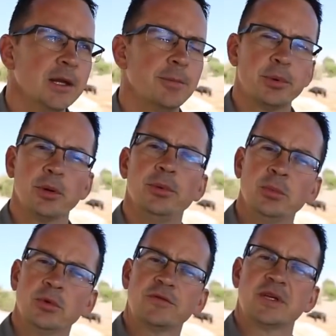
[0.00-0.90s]
The
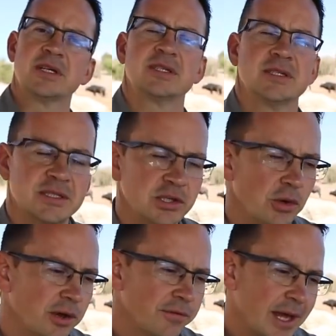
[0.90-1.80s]
problem with this is
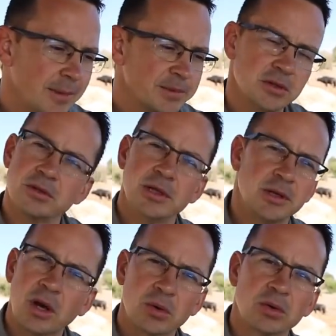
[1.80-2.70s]
you have absolutely
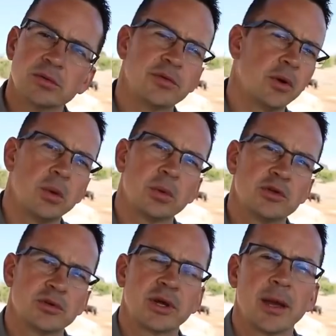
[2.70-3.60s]
no control
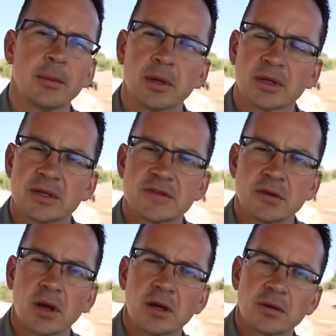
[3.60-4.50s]
what your camera
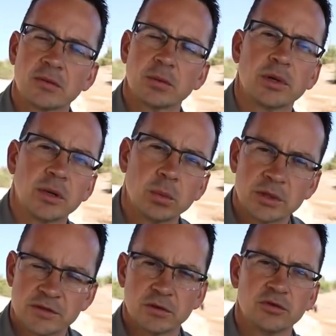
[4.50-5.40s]
decides what it
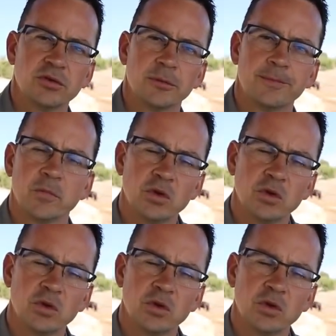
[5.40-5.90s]
wants to do.